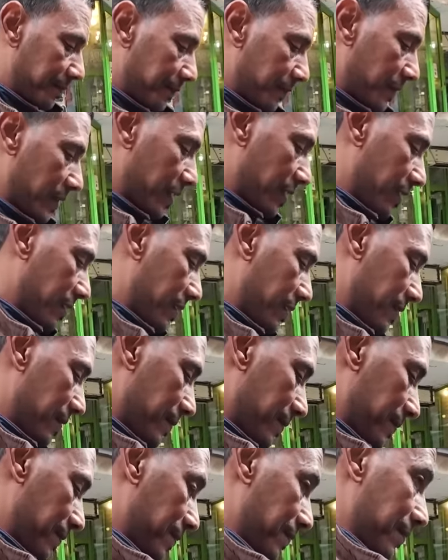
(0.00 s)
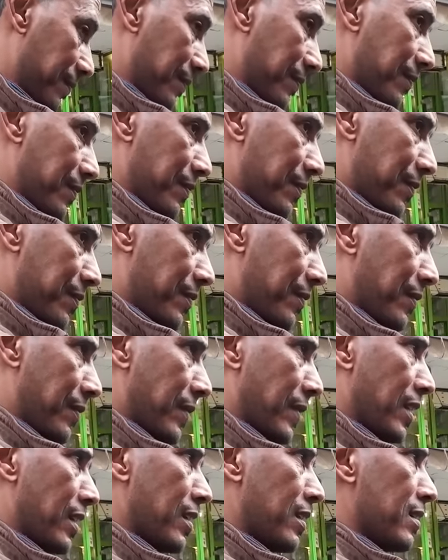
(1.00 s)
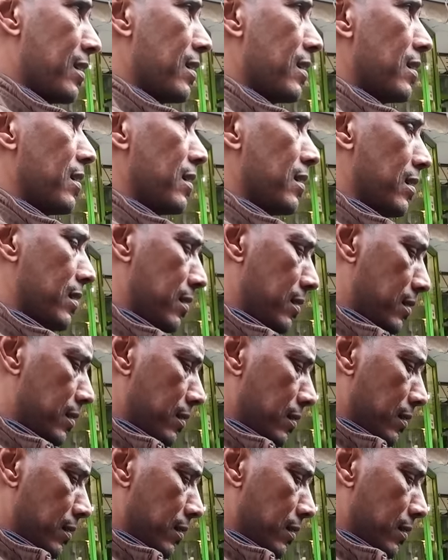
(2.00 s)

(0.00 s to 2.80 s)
When does the market get busy? What time?